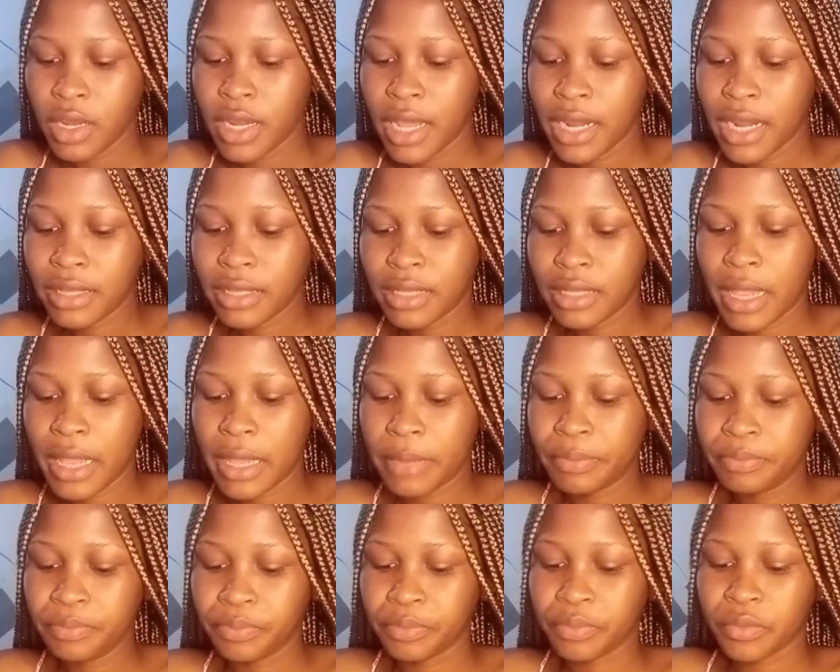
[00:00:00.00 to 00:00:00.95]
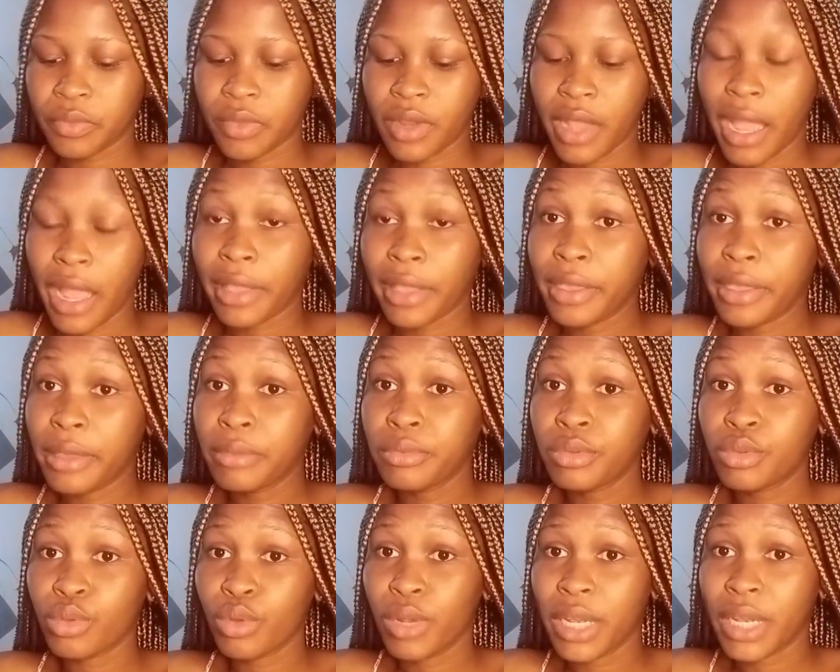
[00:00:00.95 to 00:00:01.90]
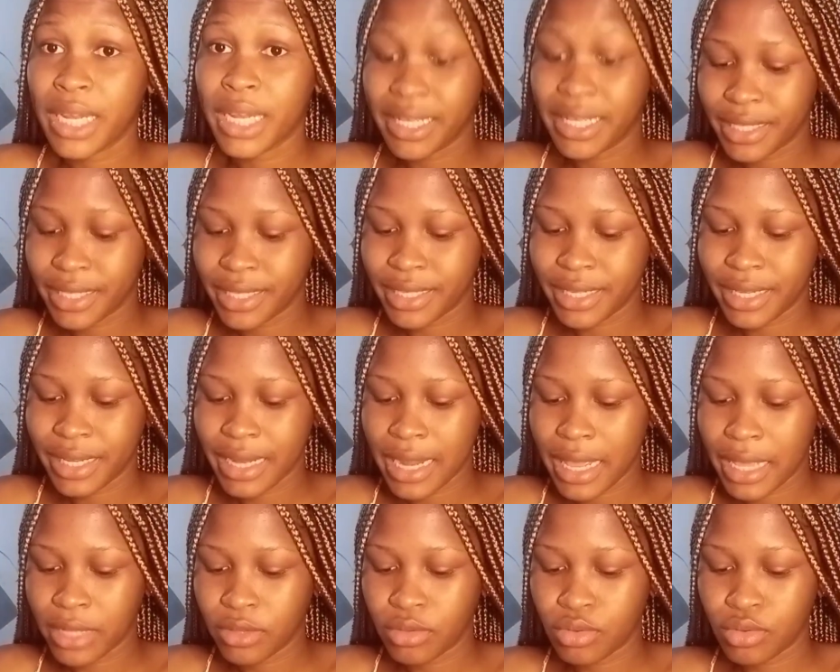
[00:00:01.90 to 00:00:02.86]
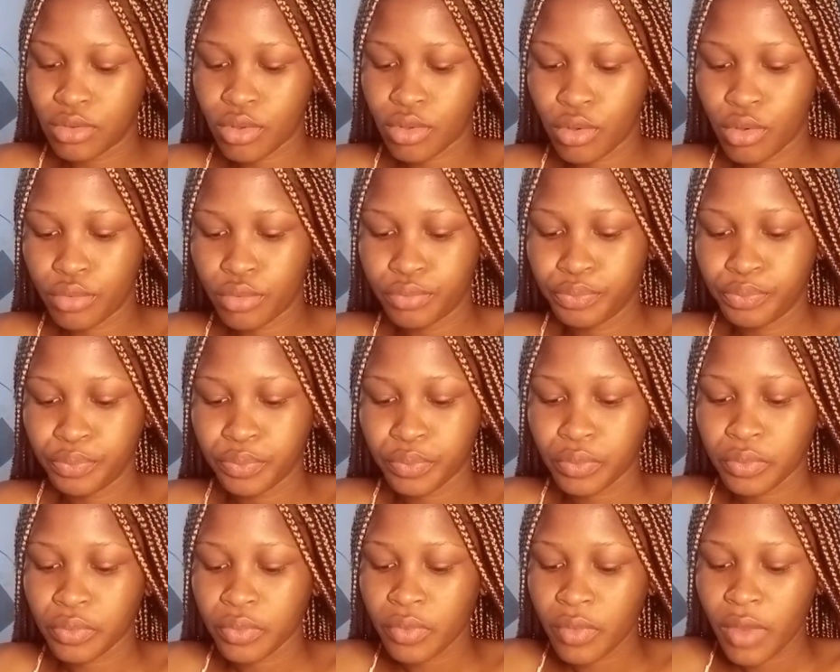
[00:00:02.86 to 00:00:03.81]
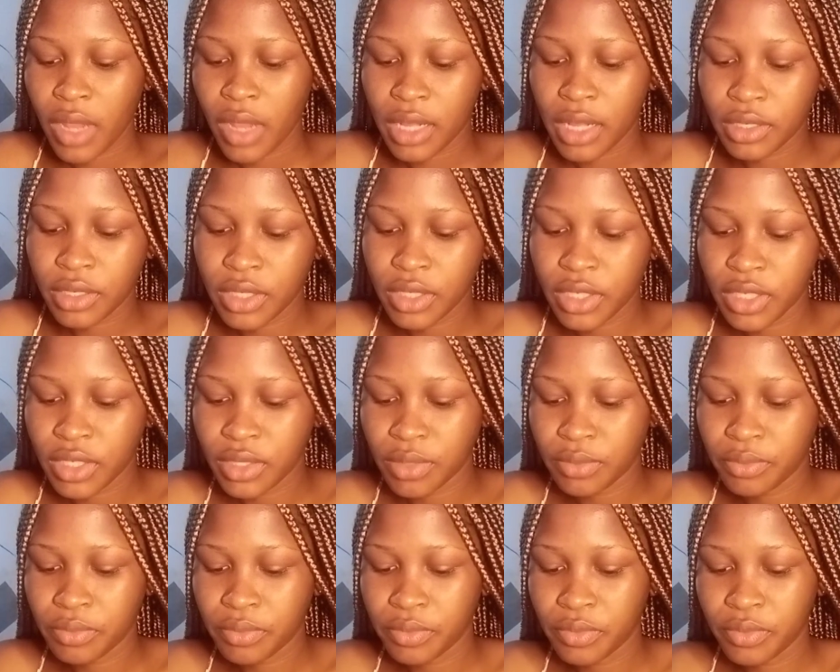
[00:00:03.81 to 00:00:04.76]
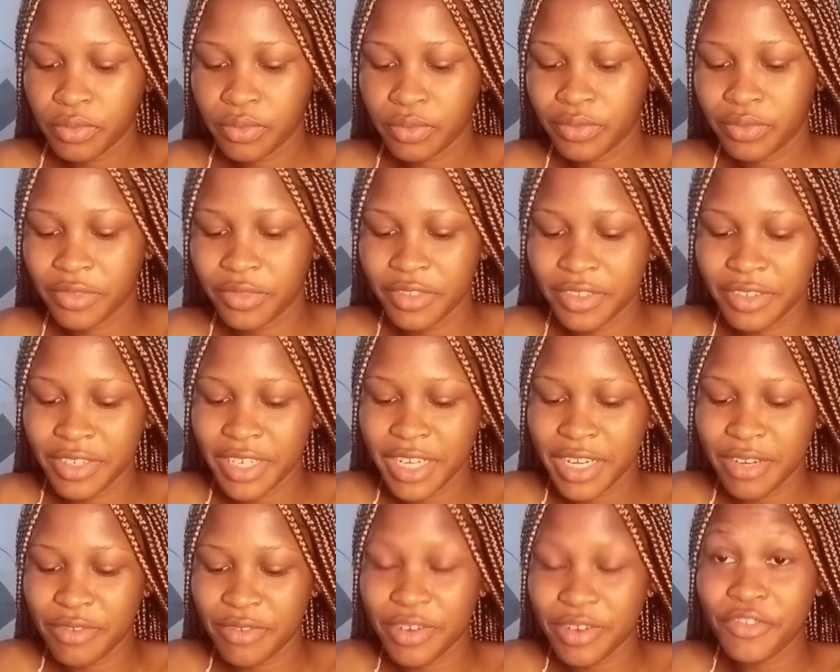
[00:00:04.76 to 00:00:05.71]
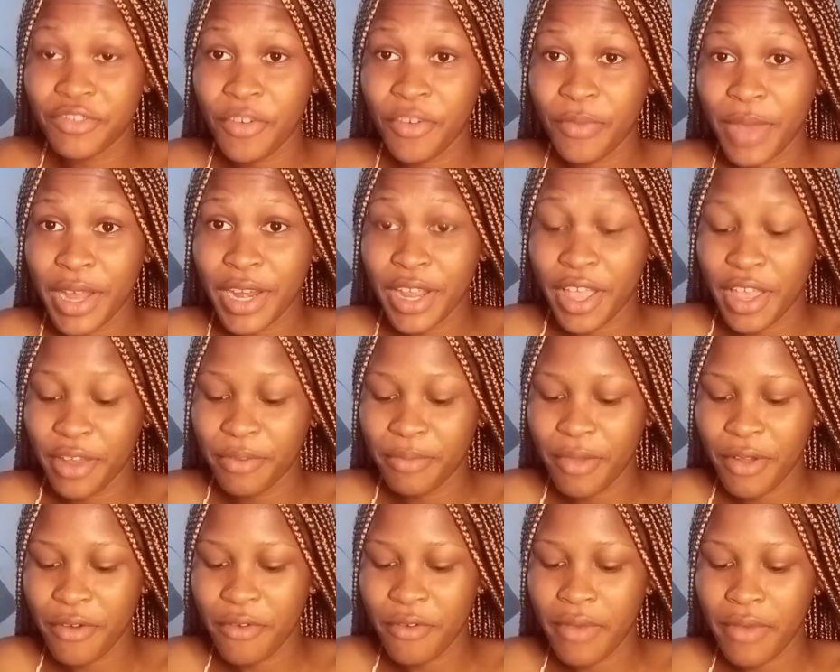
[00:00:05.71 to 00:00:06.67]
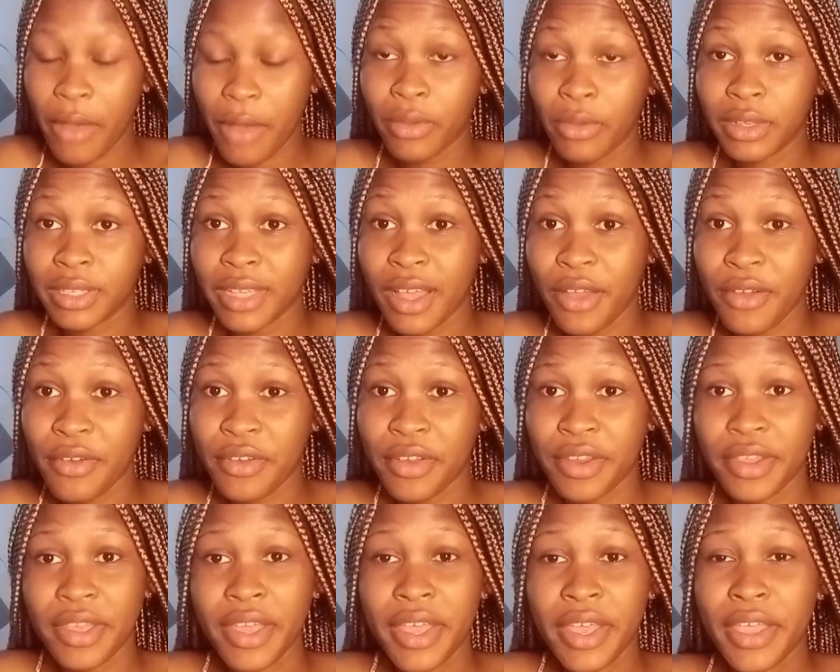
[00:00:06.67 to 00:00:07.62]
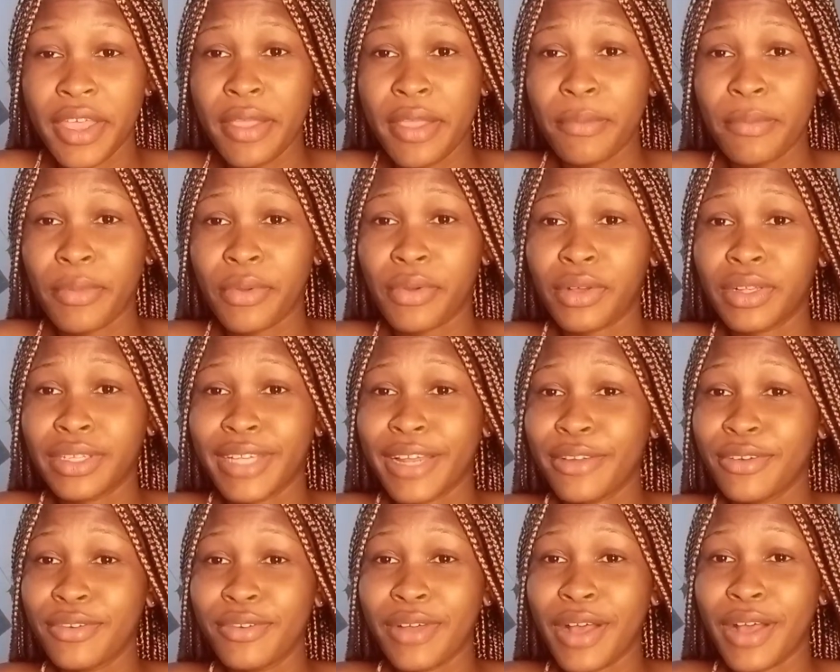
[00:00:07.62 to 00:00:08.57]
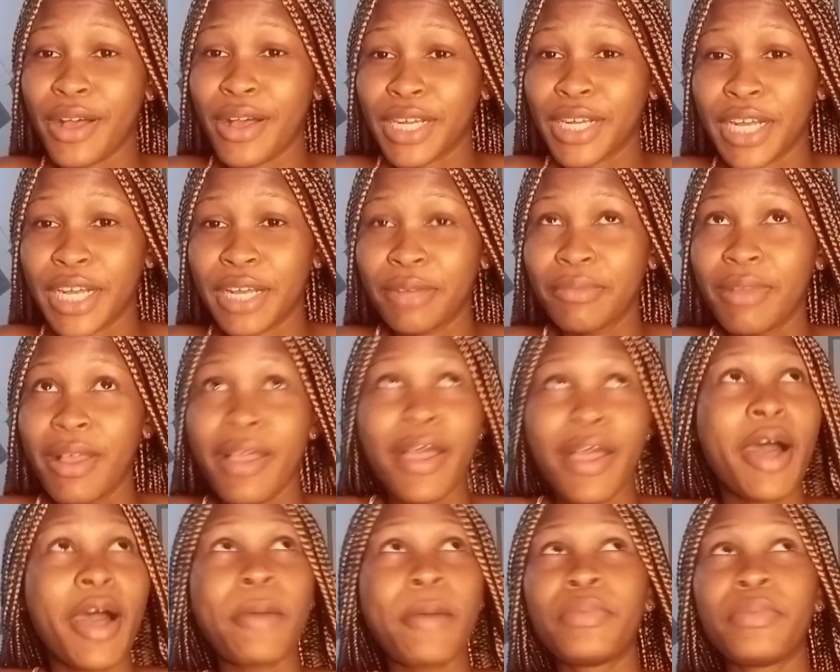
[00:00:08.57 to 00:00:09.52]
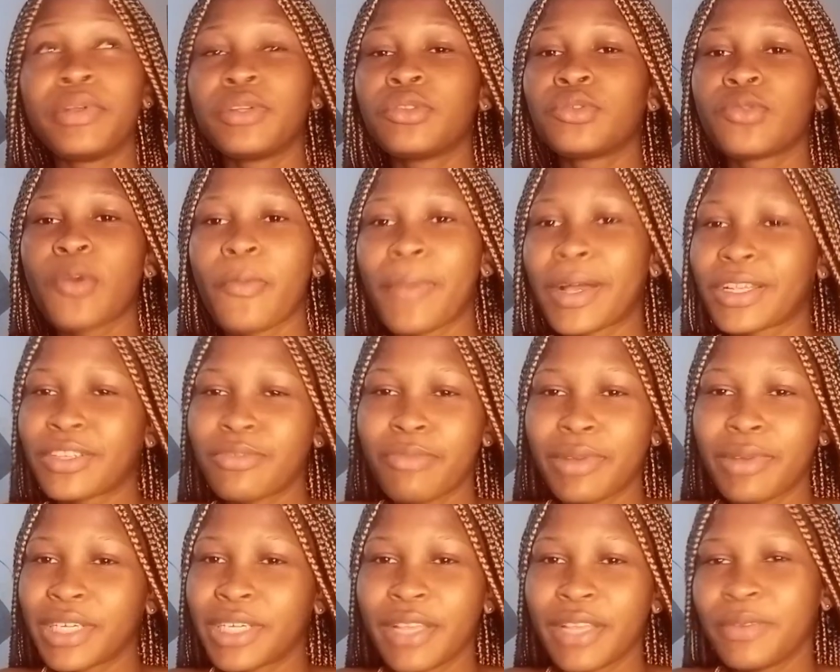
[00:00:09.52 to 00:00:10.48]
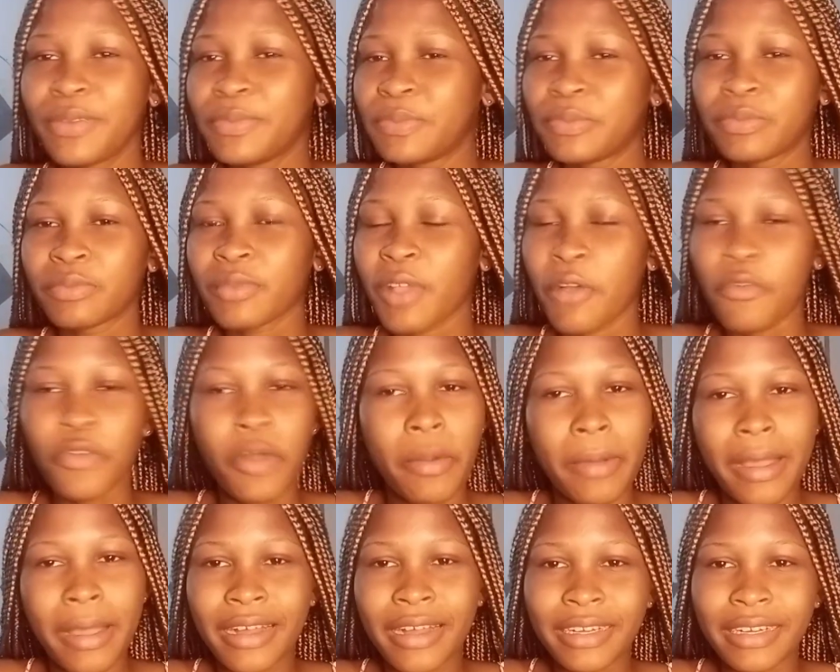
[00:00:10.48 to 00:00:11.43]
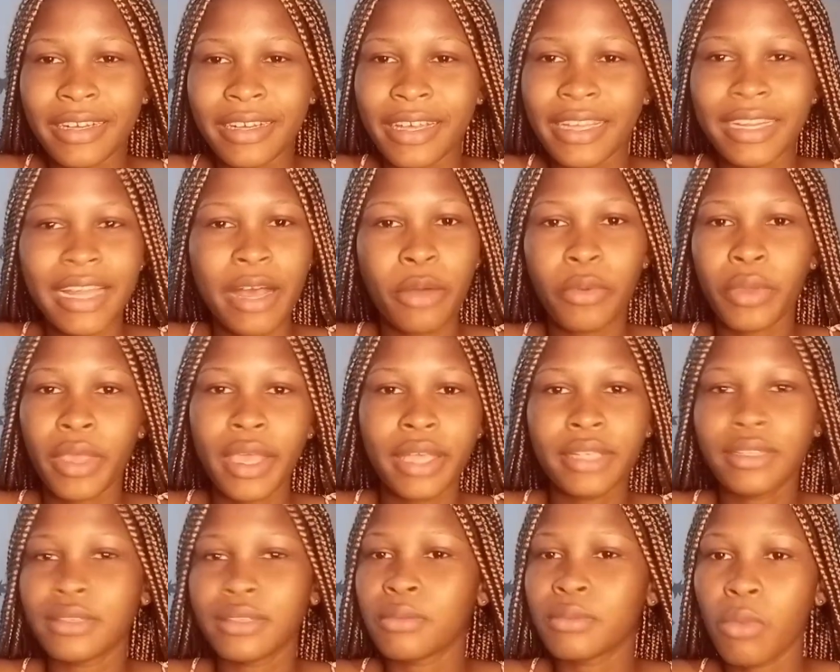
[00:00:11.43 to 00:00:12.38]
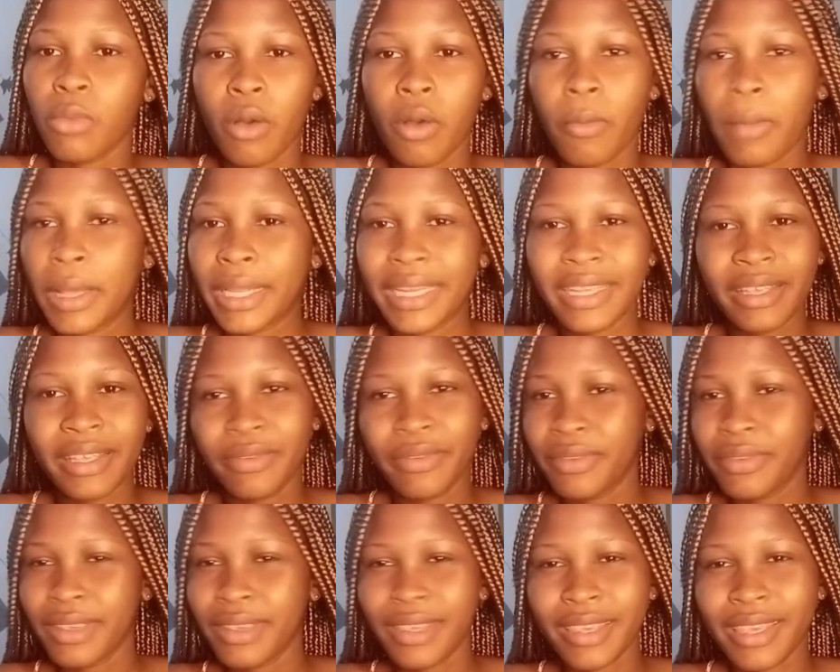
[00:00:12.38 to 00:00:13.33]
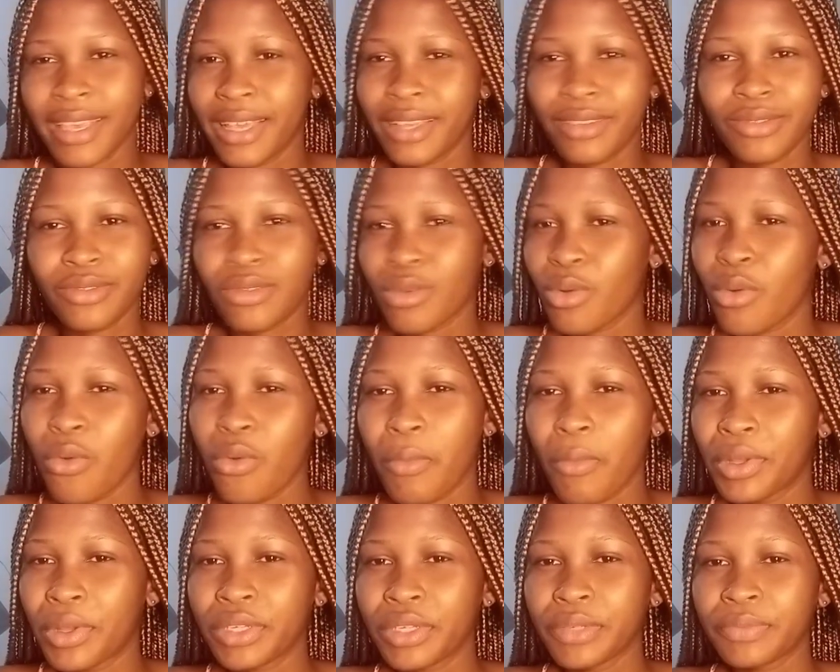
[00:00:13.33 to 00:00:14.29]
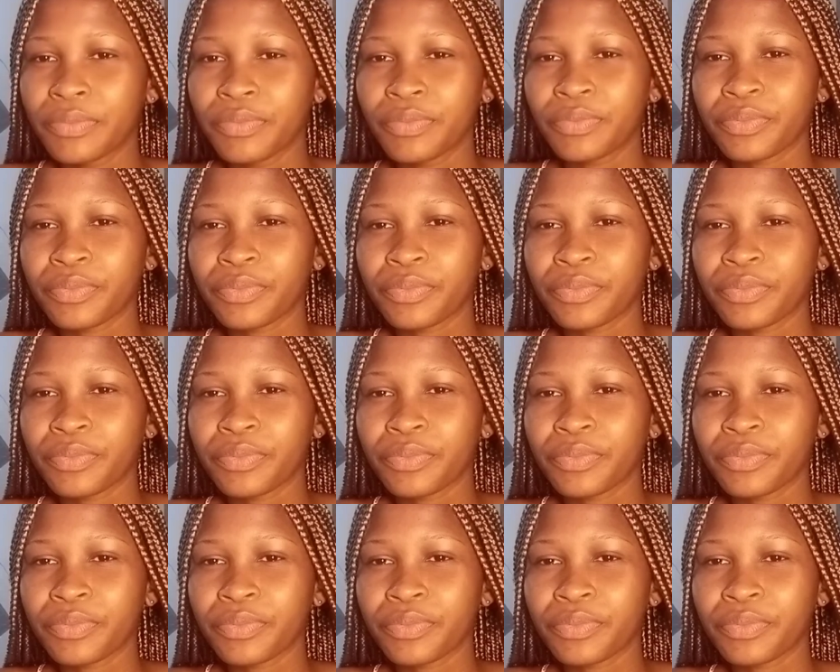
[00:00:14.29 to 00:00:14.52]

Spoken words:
The other time, I came so late in the night, so I couldn't really withdraw money, and moreover, I was angry because I don't know how come I bring so much money from Ghana and I'll get small money here in Togo money.